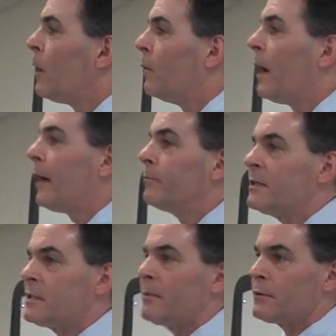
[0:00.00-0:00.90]
will have
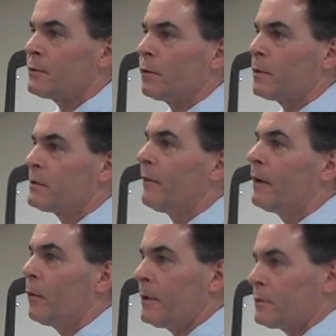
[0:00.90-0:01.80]
mid-semester course
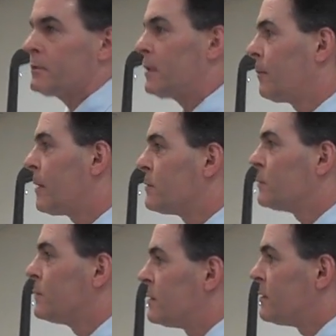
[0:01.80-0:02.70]
evaluations done by the students.